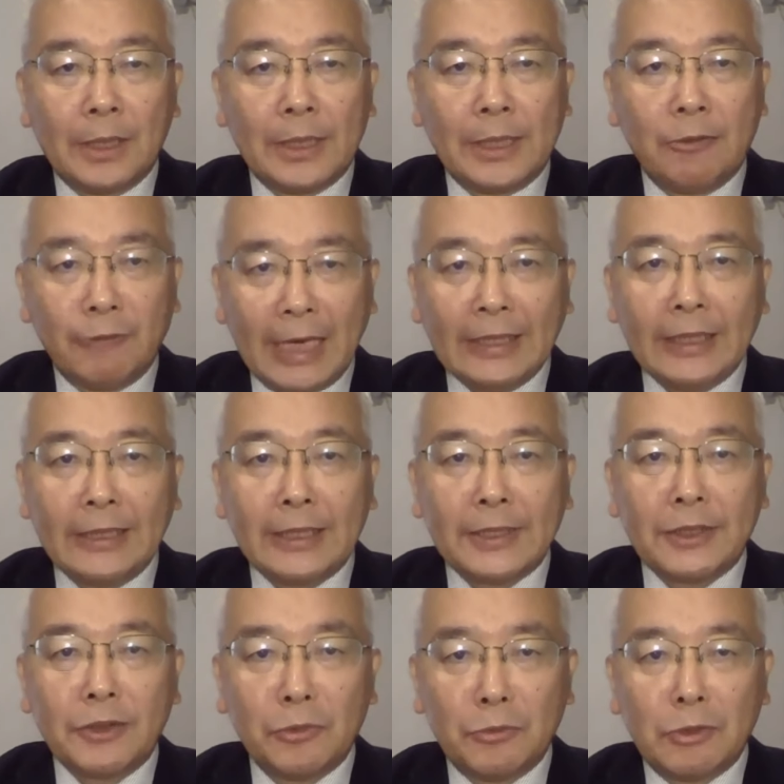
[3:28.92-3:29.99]
the
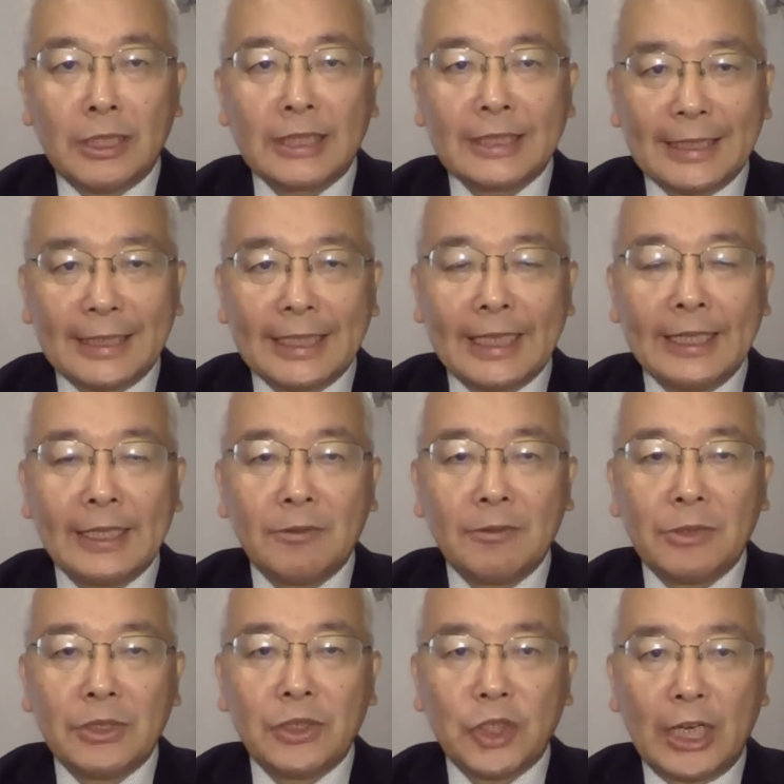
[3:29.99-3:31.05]
readiness to work together
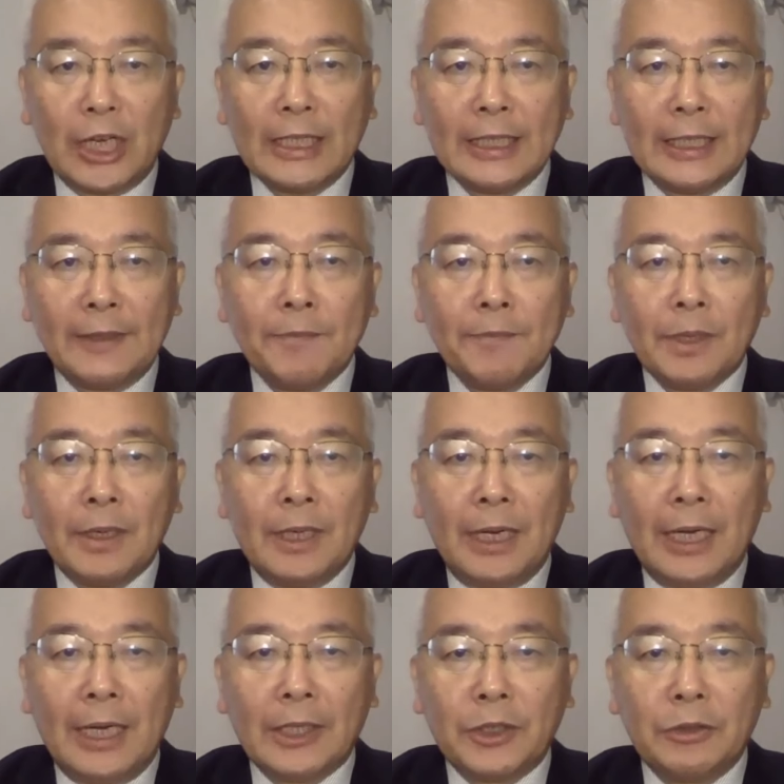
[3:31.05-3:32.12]
with China
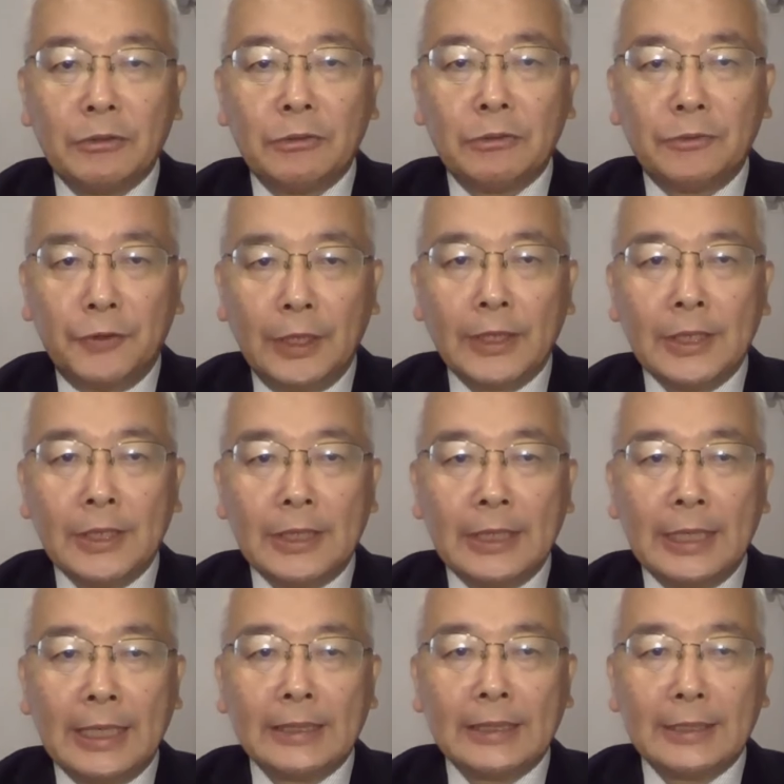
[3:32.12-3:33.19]
to
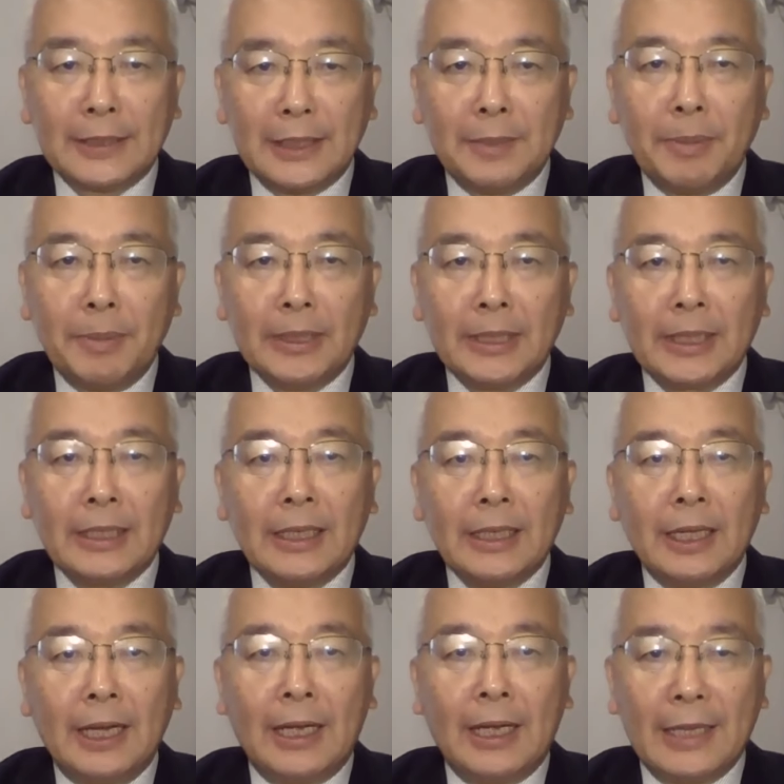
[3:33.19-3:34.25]
further and deepening
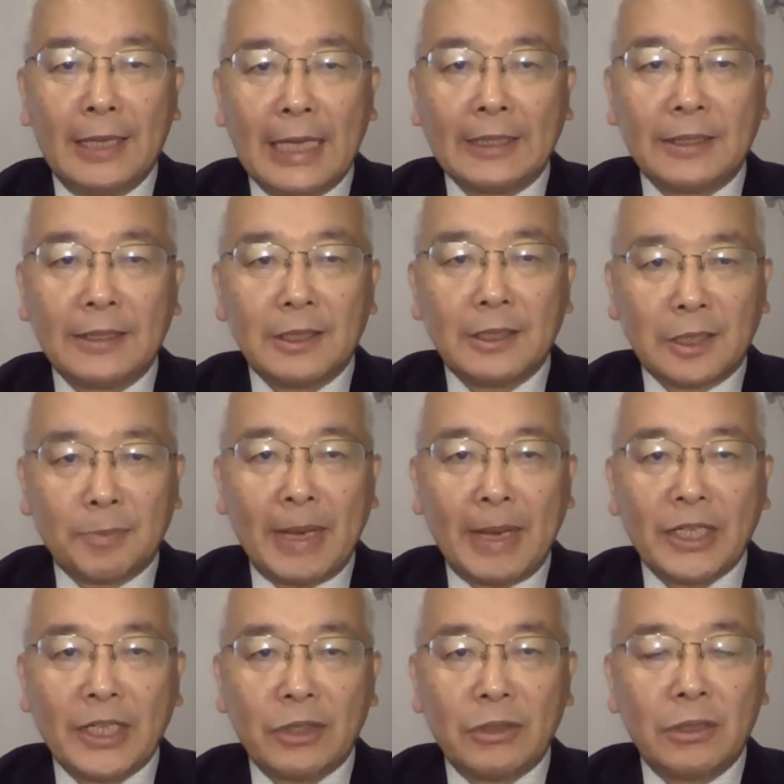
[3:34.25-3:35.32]
that
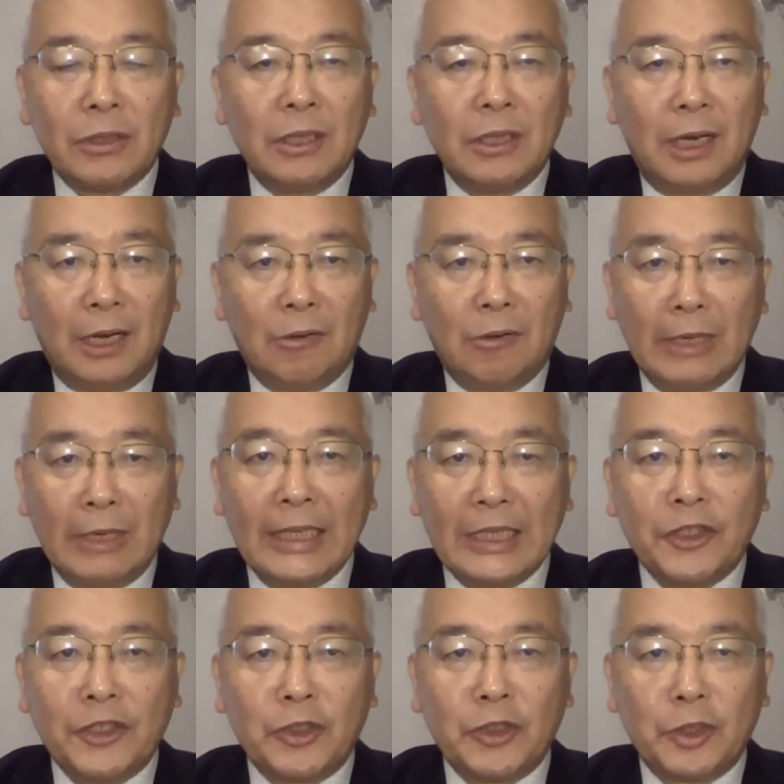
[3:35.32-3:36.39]
special
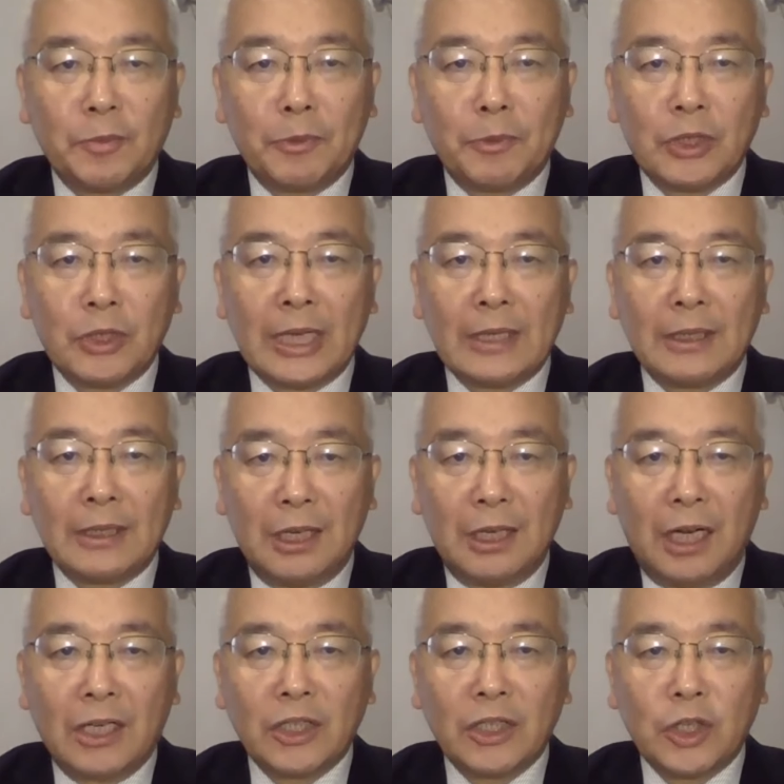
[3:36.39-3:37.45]
relationship, which has a
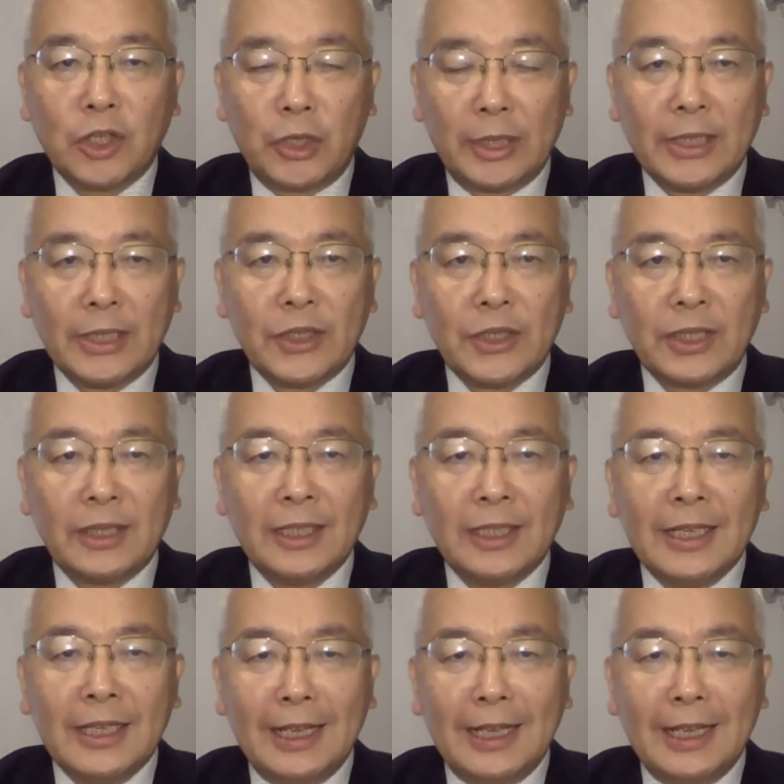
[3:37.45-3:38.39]
long tradition.